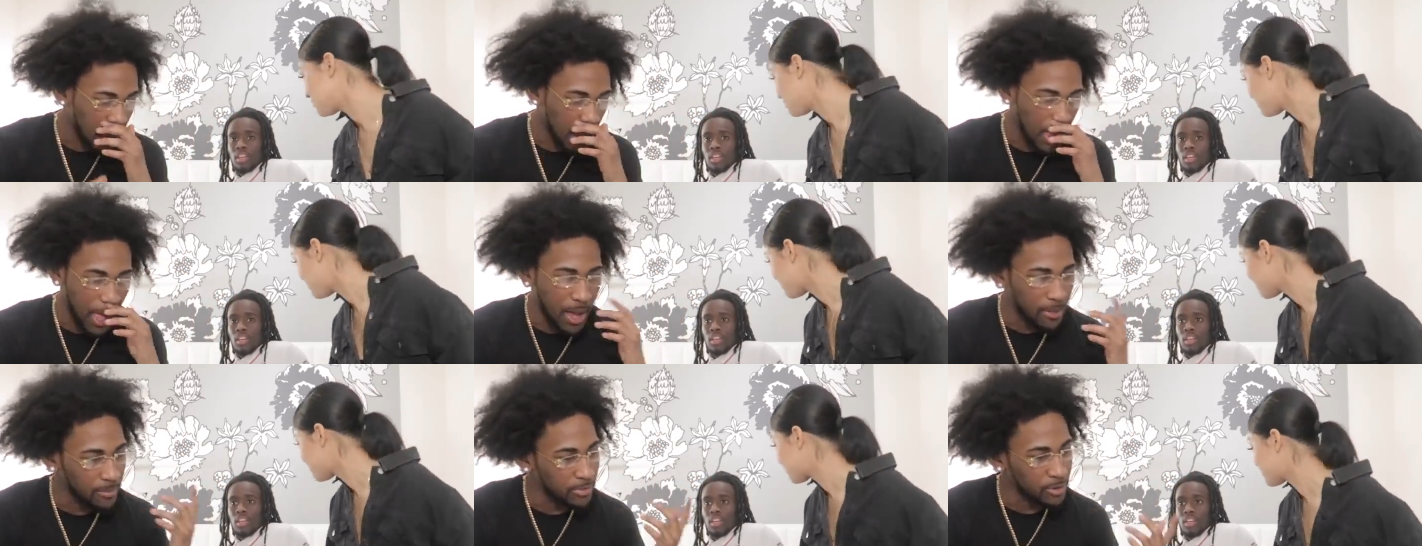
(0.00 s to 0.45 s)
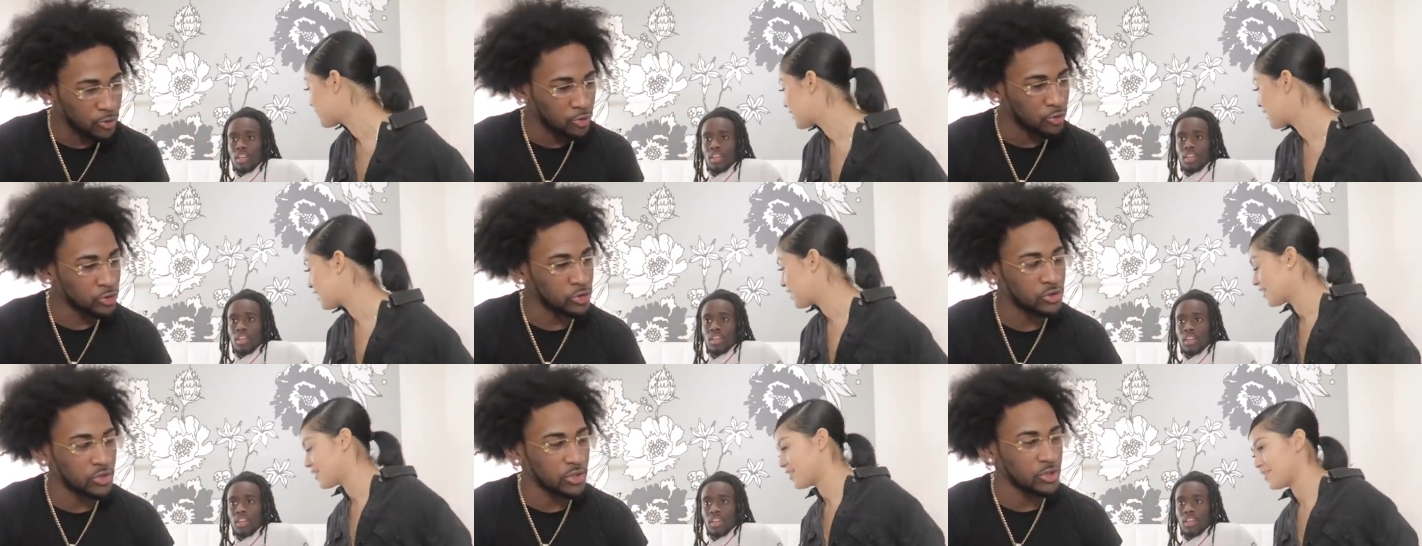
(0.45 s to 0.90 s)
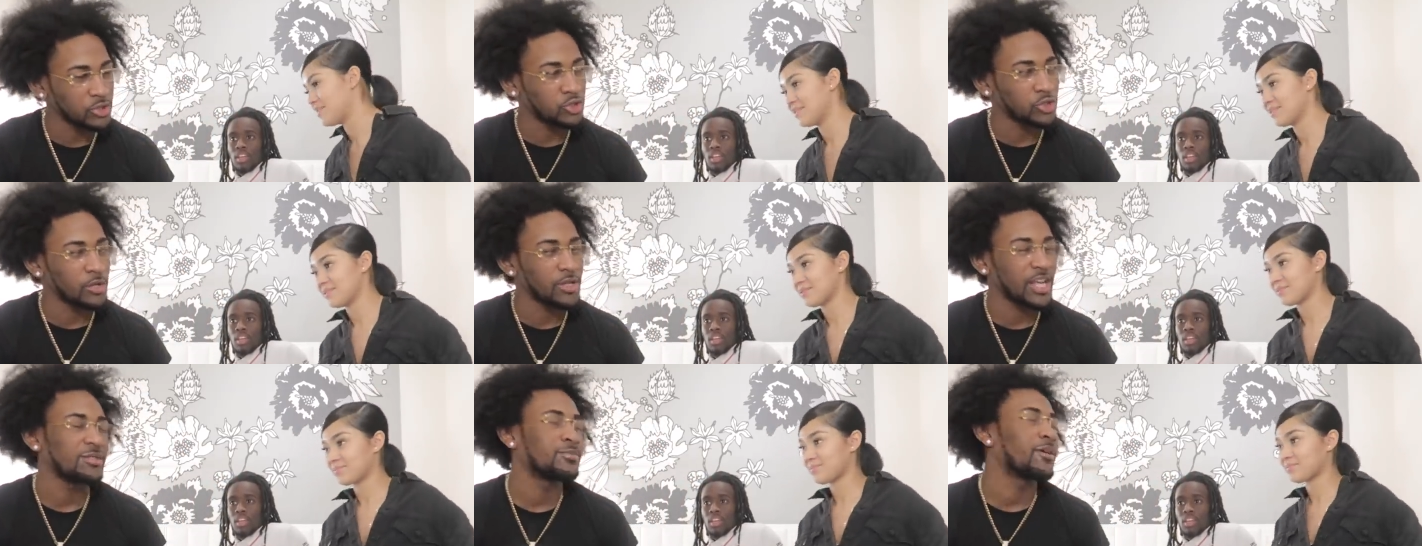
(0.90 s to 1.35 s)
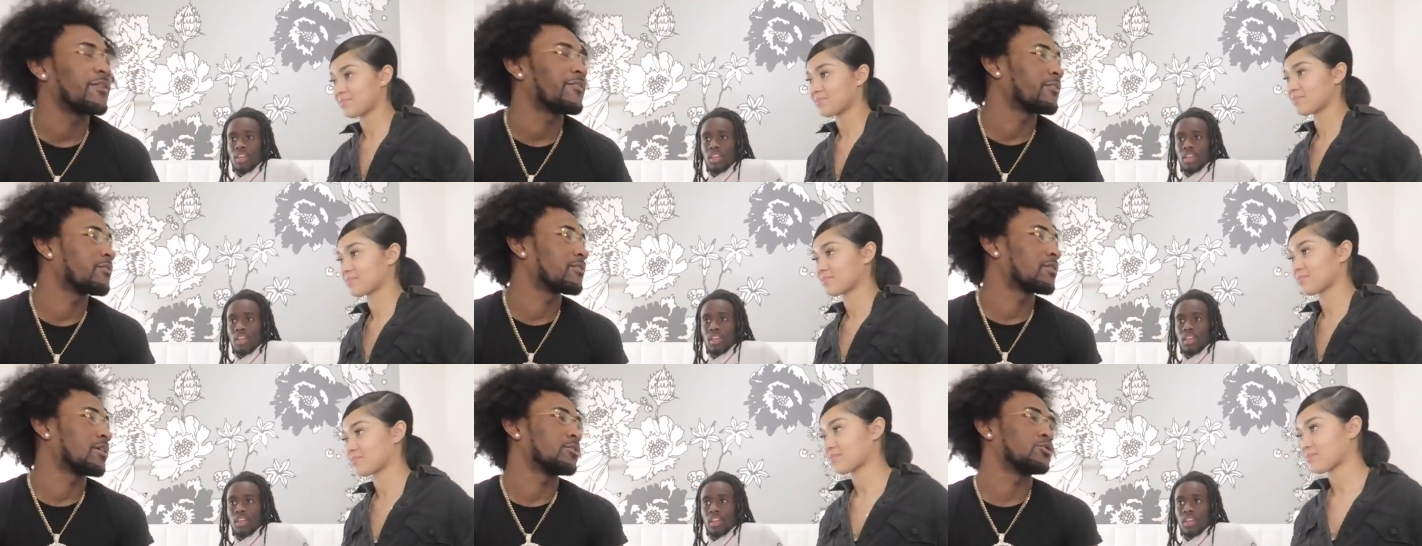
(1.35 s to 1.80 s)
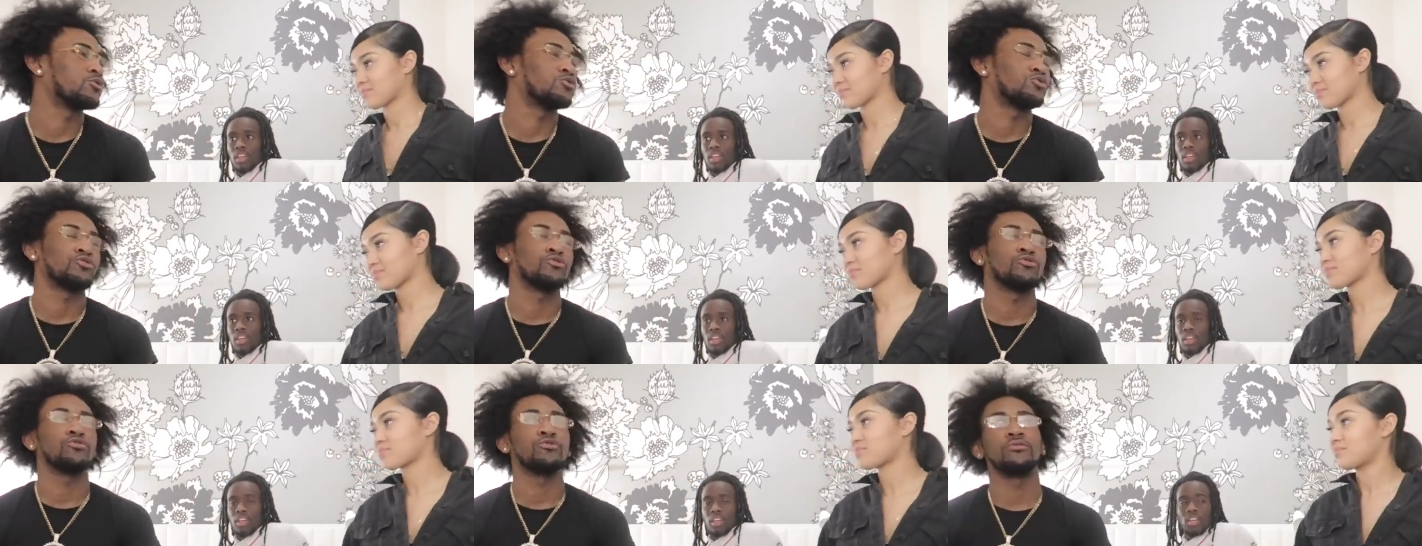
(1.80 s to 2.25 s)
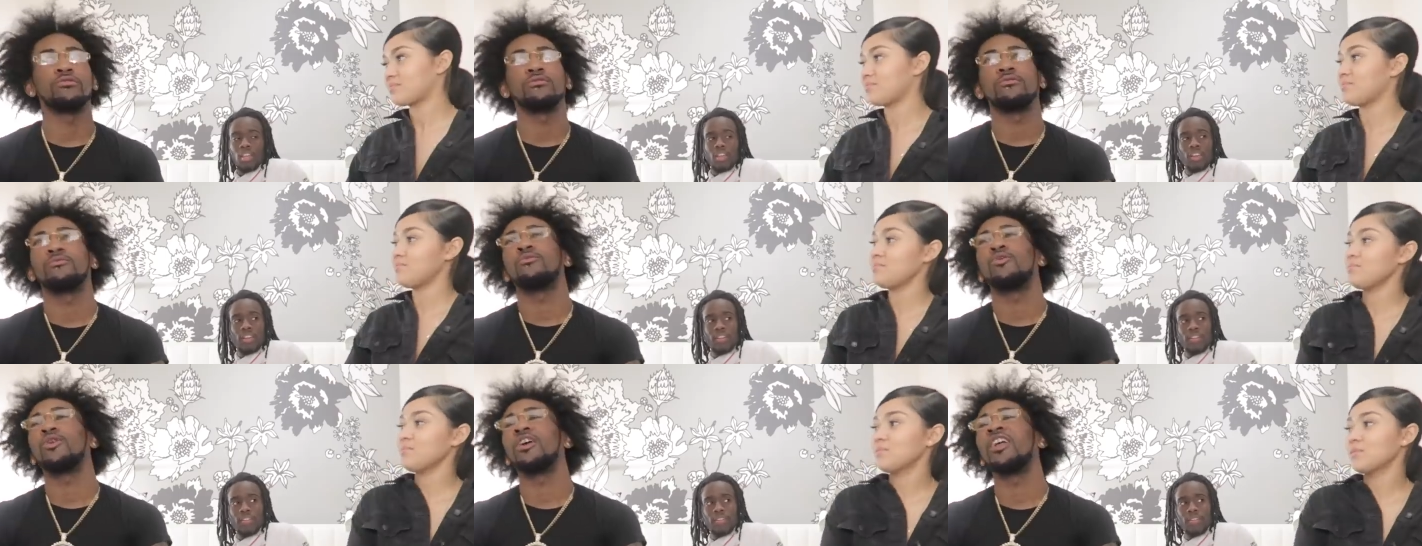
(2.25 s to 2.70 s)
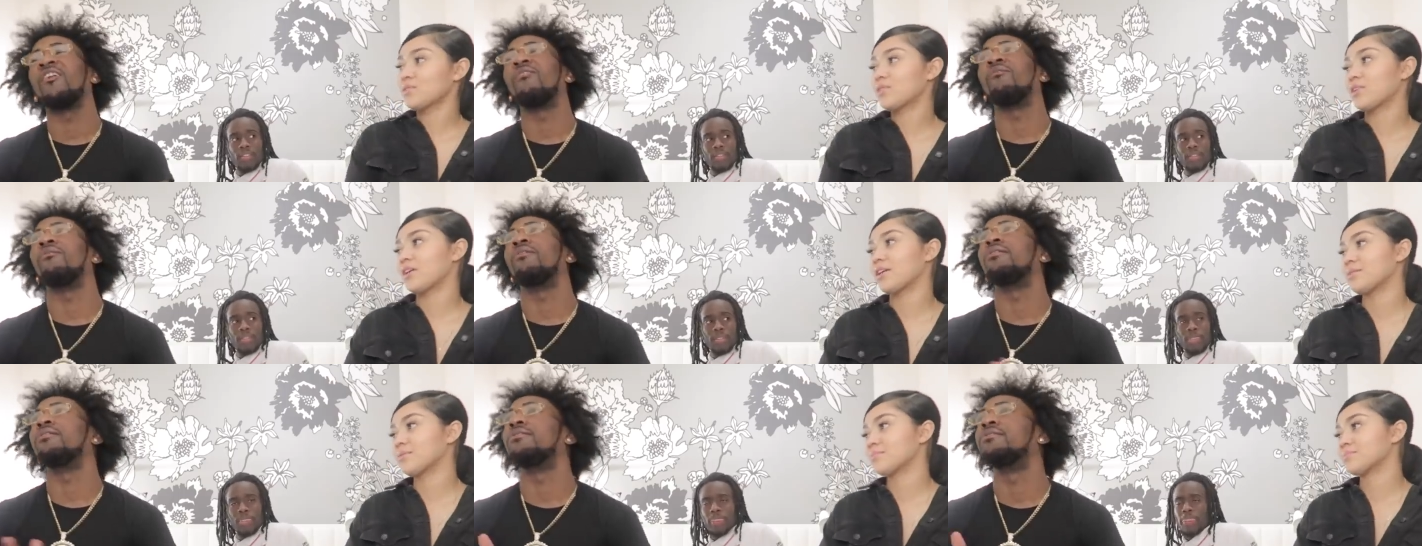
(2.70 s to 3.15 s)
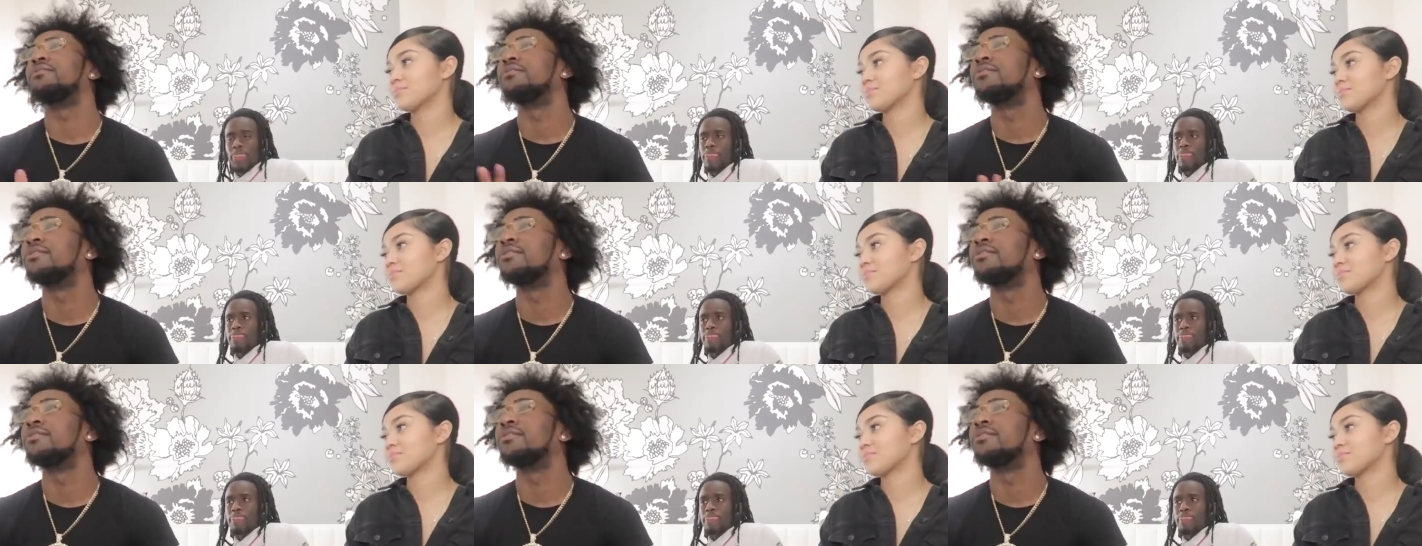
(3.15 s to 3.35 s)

Speaker 1: Nah, but long story short, that's my favorite color too. Whatever. Okay.